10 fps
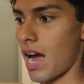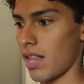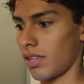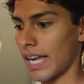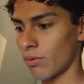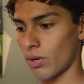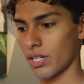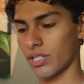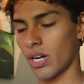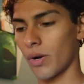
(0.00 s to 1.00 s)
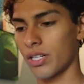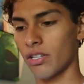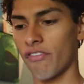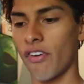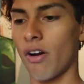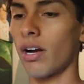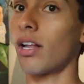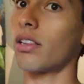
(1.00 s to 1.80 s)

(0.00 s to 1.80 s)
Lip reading: I like where it's going so far.